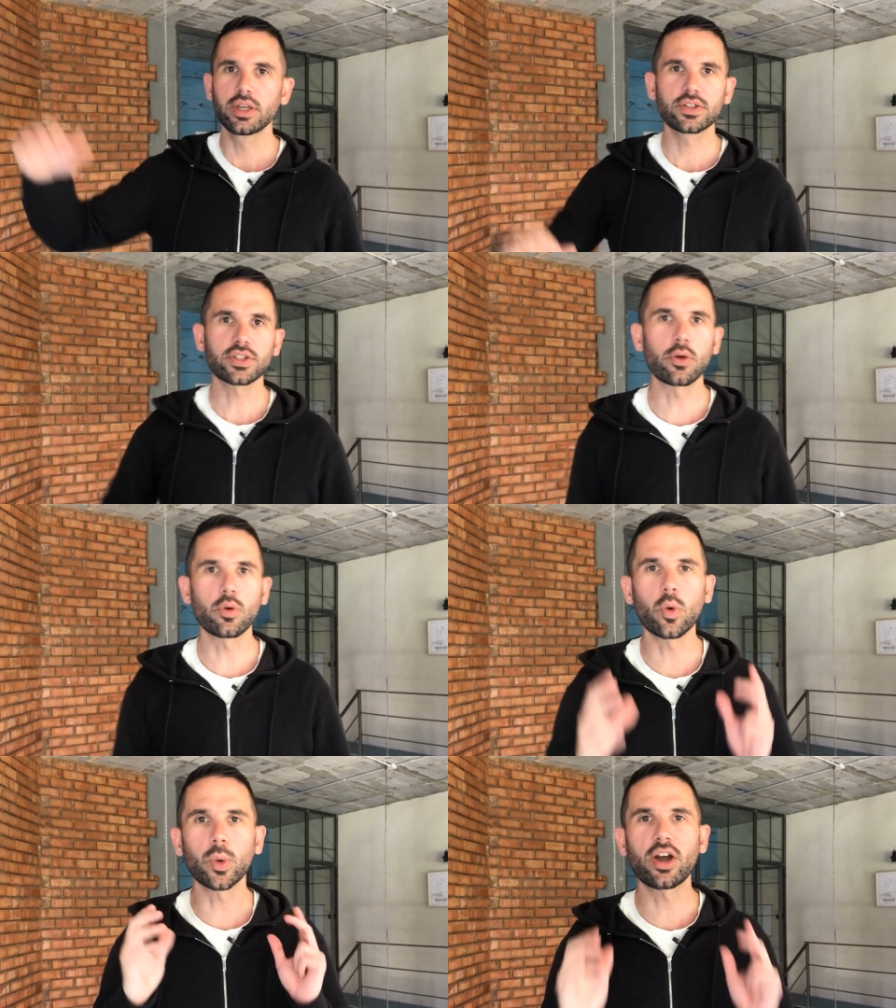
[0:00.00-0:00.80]
So
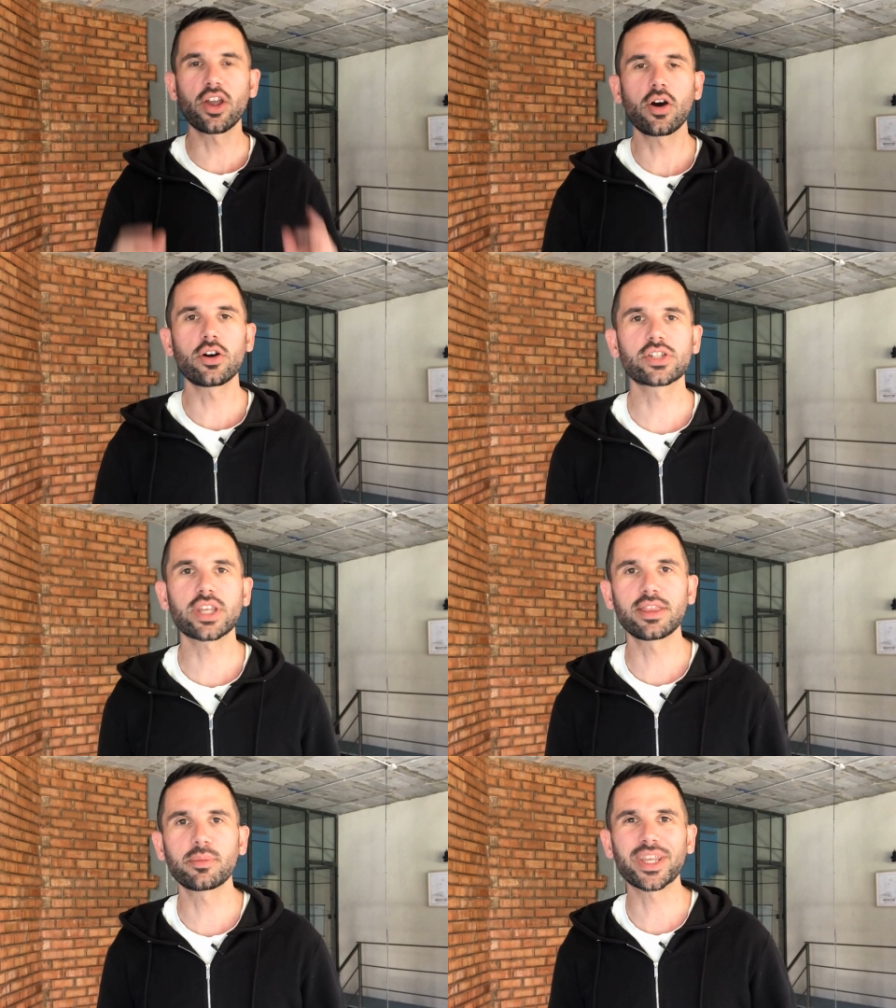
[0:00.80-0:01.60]
all I ask
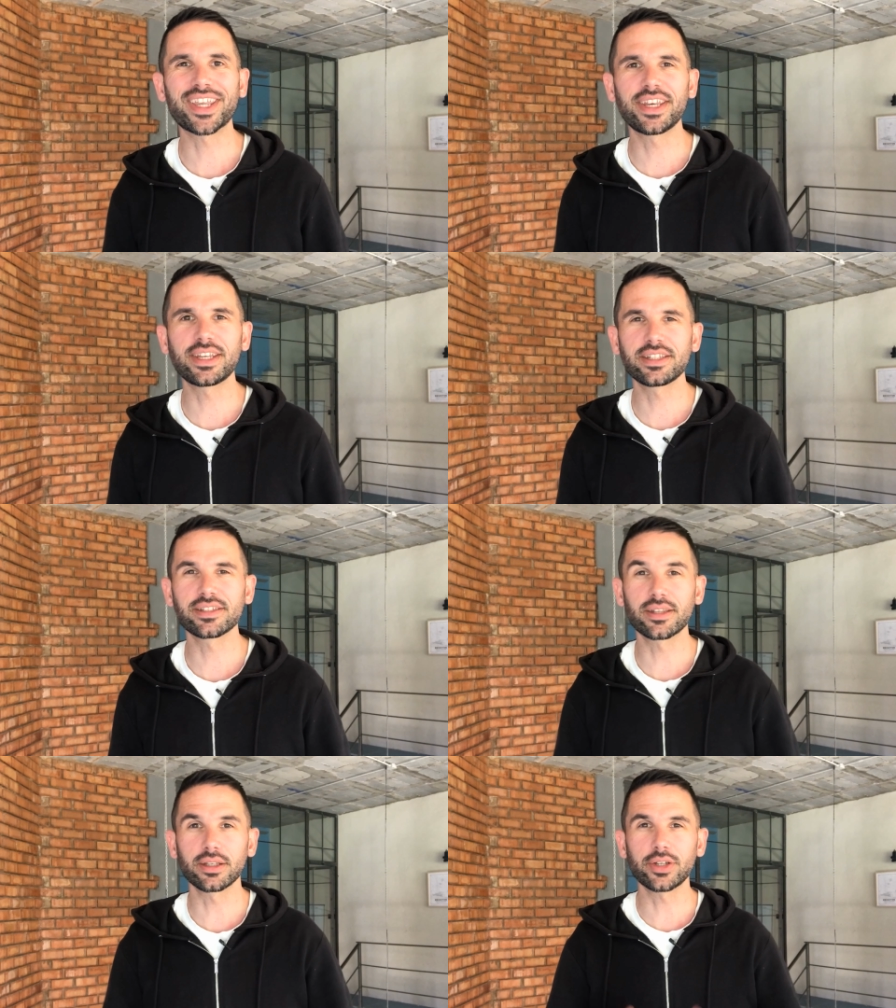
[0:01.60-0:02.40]
in the beginning
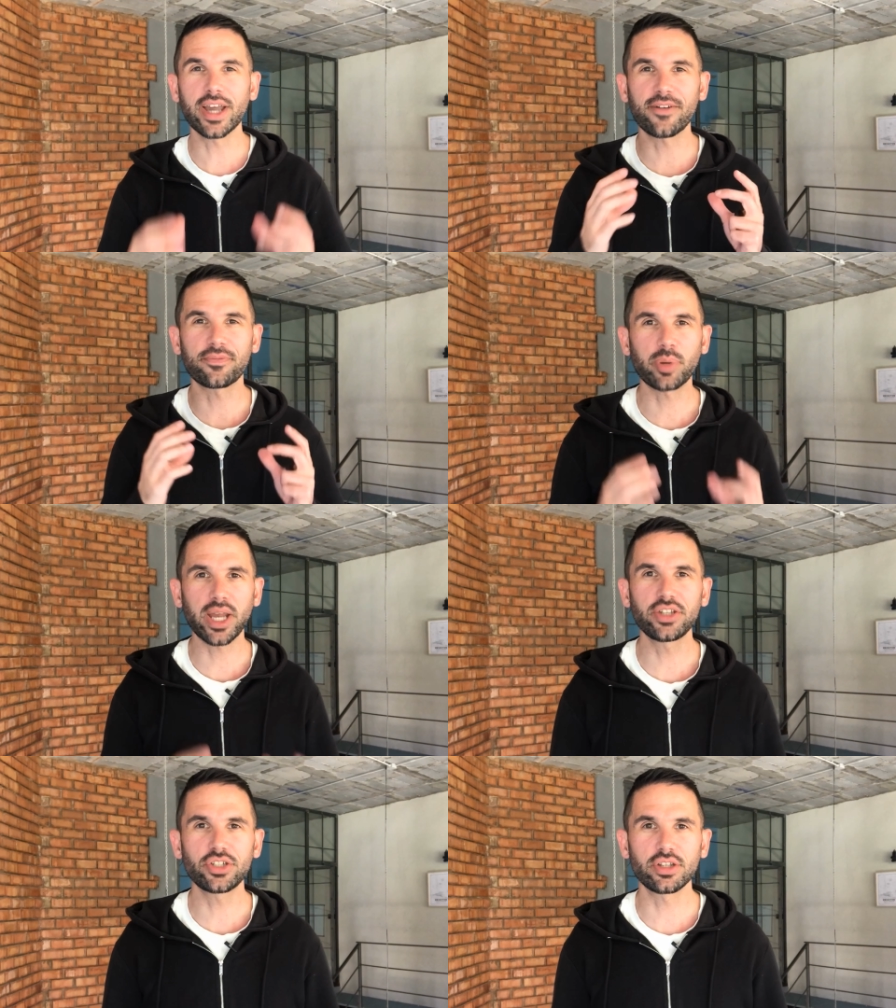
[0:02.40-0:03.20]
is that you have
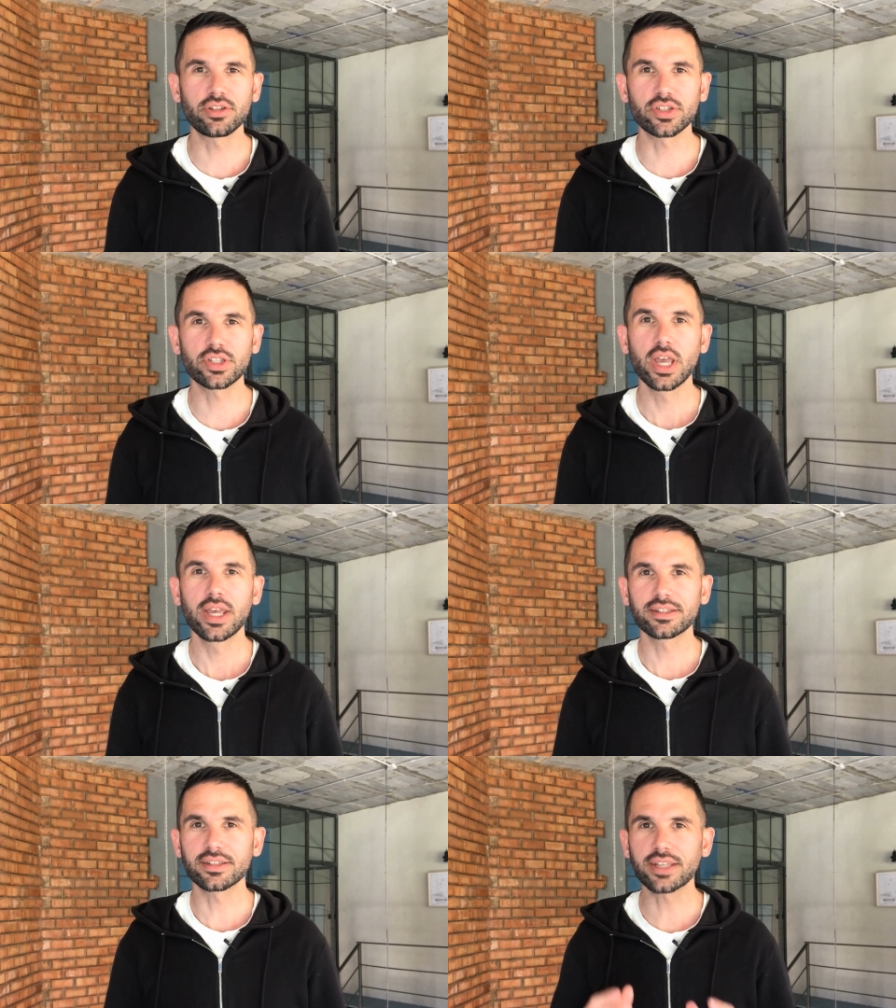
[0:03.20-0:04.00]
patience
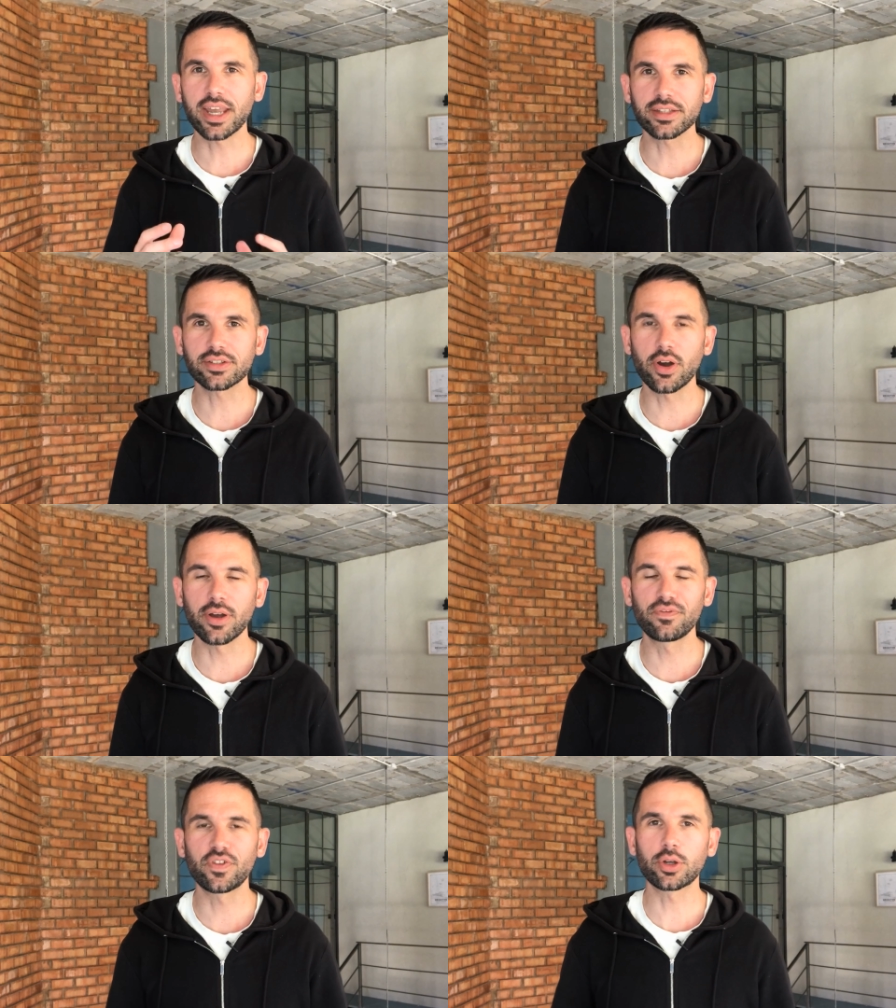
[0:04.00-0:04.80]
to take
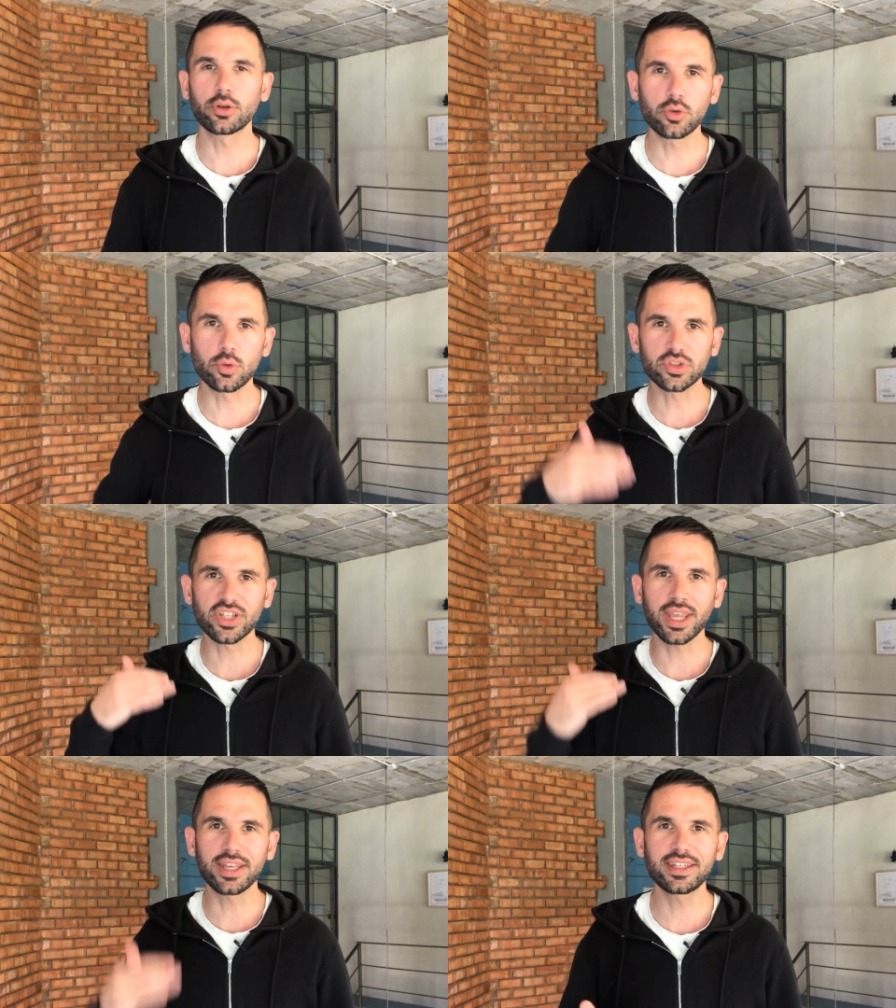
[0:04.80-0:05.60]
time for Google
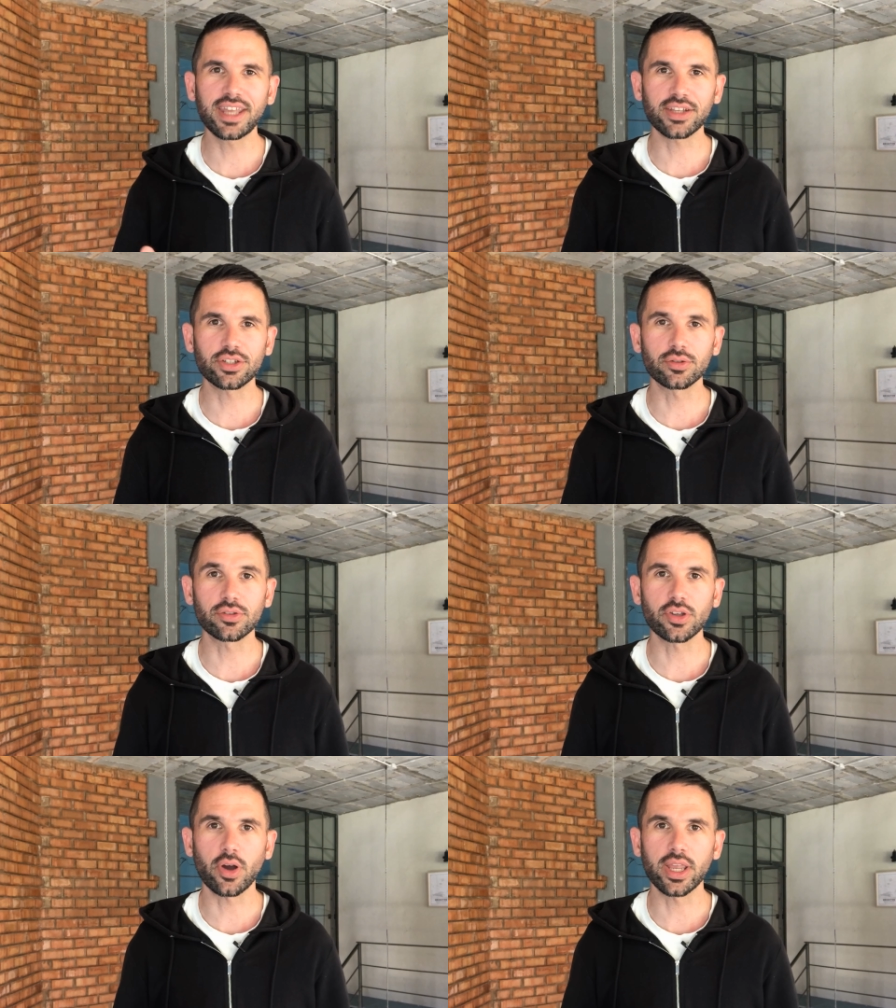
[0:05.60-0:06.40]
to index your
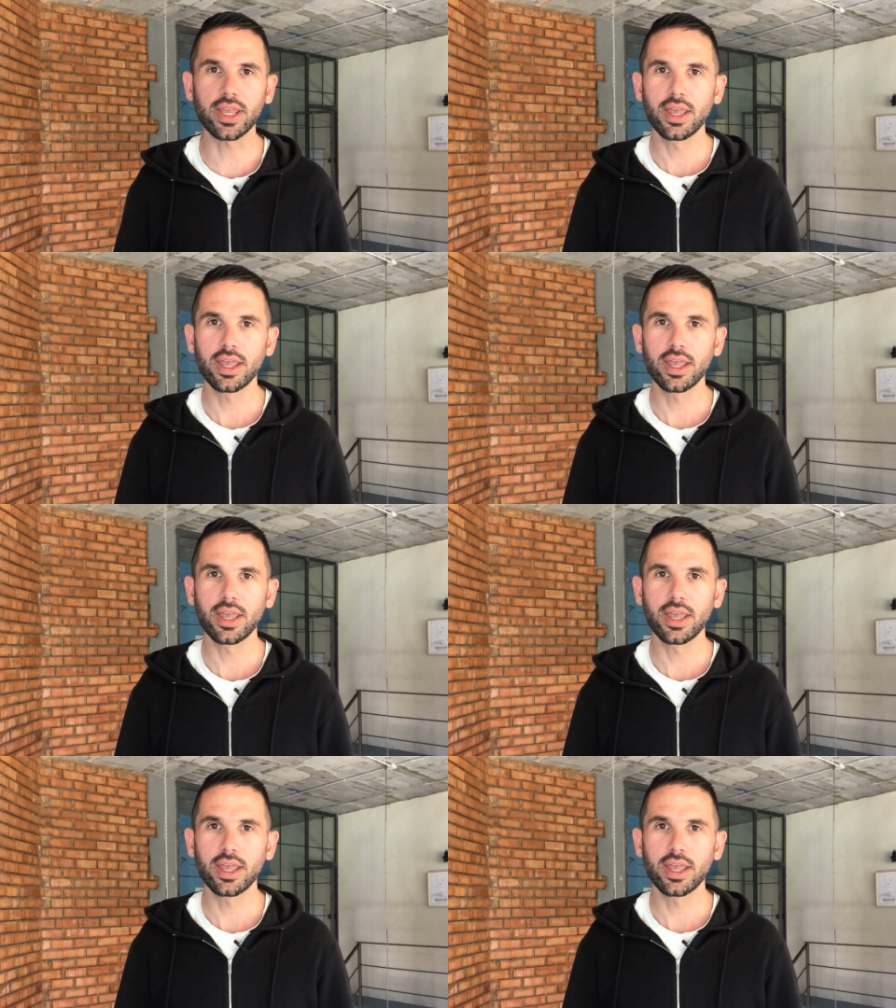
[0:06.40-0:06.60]
site,